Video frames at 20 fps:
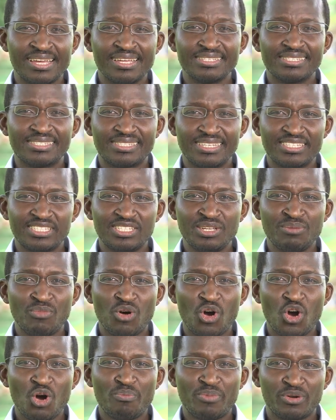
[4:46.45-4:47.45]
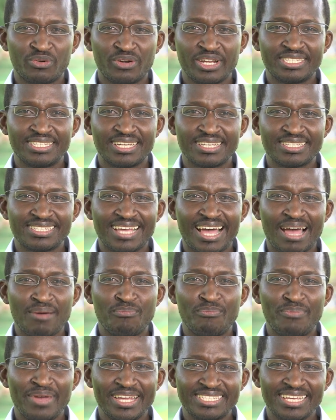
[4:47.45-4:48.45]
system operators are
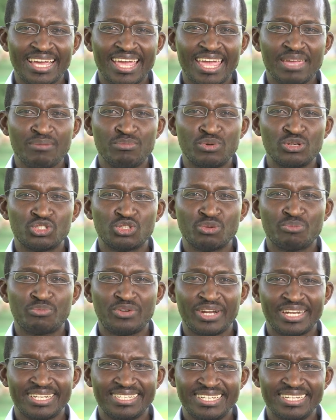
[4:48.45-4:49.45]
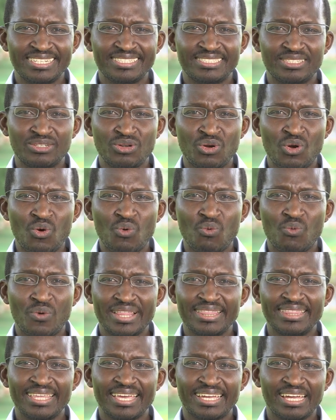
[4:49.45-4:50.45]
better able to predict
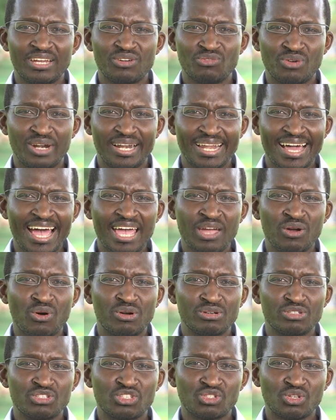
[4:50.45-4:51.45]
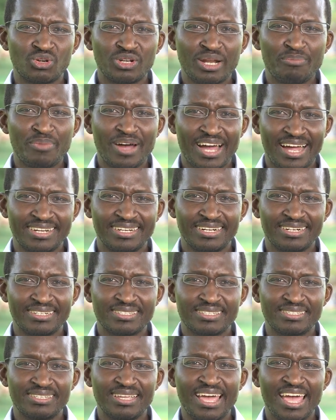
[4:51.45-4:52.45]
when they can rely on solar
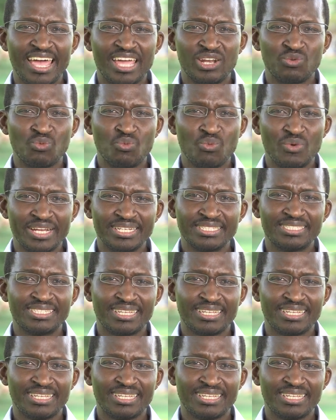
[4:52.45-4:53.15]
panels and wind